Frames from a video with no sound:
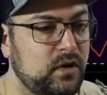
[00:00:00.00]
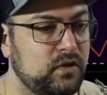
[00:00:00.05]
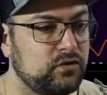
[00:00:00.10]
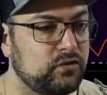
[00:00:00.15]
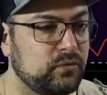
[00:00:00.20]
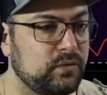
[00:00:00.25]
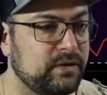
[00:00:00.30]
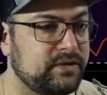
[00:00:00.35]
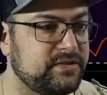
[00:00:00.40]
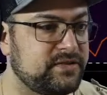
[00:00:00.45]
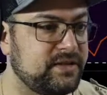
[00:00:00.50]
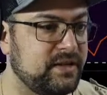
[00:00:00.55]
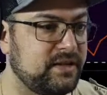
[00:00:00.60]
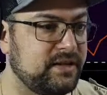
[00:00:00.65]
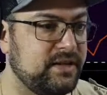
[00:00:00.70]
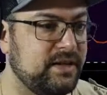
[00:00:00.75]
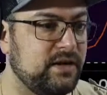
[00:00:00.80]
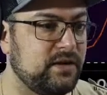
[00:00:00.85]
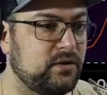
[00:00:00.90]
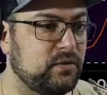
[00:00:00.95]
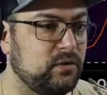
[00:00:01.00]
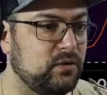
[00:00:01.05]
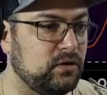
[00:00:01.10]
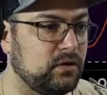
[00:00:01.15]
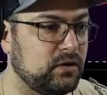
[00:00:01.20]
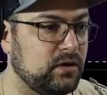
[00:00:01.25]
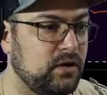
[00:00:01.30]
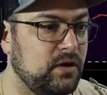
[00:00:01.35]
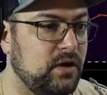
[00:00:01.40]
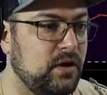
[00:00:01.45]
So we're still here.
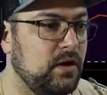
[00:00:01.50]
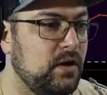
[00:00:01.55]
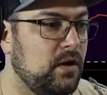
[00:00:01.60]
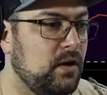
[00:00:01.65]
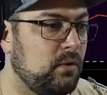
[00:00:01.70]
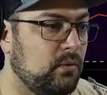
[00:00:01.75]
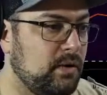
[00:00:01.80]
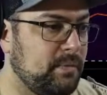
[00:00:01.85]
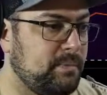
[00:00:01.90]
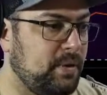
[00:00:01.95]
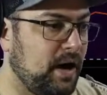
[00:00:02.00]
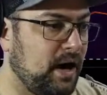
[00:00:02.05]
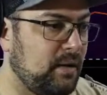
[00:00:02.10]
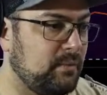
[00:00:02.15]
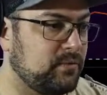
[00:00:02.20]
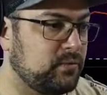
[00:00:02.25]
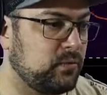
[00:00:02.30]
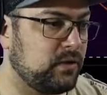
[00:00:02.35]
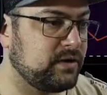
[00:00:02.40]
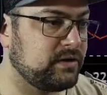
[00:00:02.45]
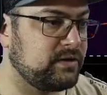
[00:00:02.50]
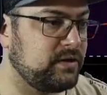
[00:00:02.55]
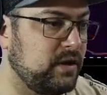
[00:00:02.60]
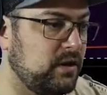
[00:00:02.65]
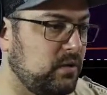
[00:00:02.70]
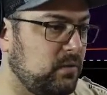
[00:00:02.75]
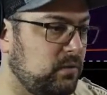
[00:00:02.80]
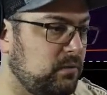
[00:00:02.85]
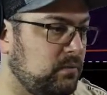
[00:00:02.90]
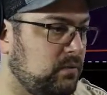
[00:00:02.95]
Look, we pumped. Where
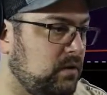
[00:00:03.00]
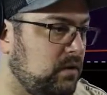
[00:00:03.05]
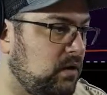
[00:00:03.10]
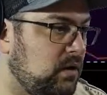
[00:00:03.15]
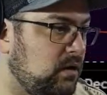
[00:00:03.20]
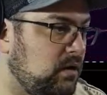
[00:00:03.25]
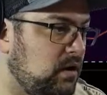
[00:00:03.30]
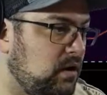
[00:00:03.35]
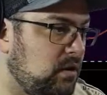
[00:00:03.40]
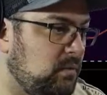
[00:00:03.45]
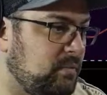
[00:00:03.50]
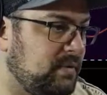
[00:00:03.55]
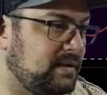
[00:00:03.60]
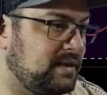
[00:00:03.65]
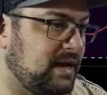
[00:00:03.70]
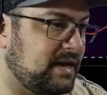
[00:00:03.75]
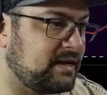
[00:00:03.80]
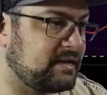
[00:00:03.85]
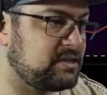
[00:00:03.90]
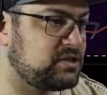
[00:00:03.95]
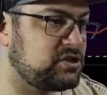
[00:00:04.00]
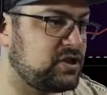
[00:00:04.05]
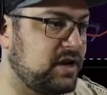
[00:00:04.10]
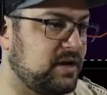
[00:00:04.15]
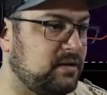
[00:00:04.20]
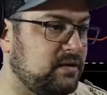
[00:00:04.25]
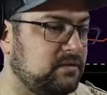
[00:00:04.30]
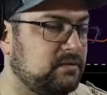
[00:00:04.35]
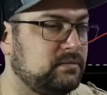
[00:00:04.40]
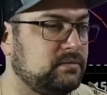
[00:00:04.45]
to? Oh no, midline of the
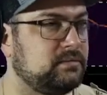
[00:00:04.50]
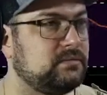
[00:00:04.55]
channel.